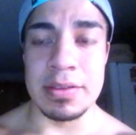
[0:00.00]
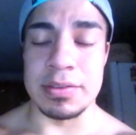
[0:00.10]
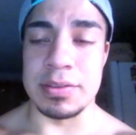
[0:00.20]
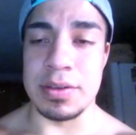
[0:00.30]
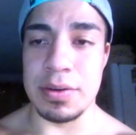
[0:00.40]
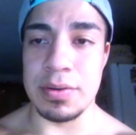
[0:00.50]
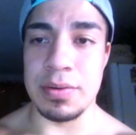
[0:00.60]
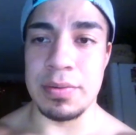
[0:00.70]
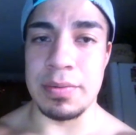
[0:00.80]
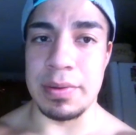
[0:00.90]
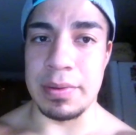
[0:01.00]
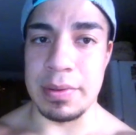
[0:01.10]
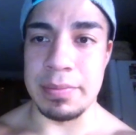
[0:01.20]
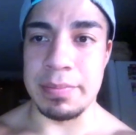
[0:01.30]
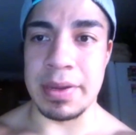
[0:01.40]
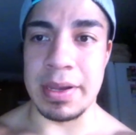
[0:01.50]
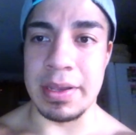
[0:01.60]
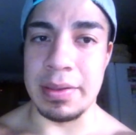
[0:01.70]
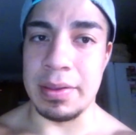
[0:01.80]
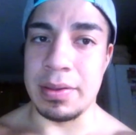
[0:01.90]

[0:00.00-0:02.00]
So by